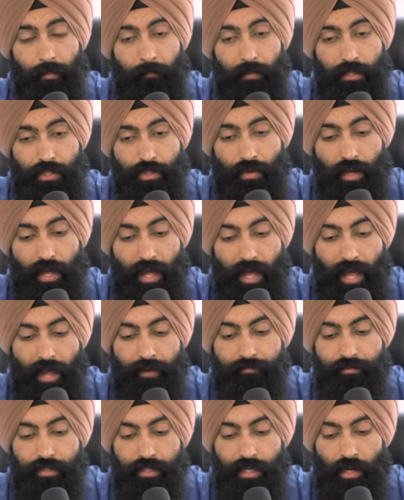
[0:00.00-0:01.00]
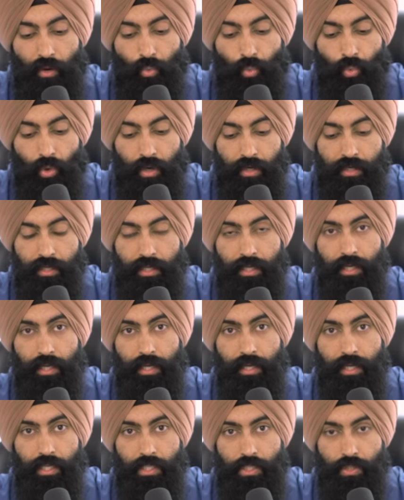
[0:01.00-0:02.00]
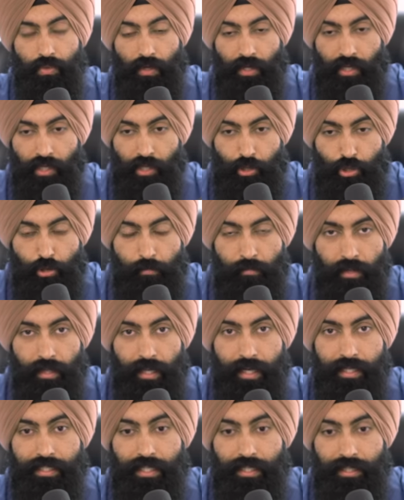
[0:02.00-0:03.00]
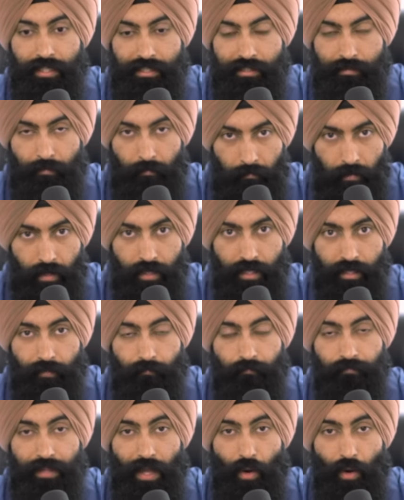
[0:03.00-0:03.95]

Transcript: But you have to now work to accumulate this money.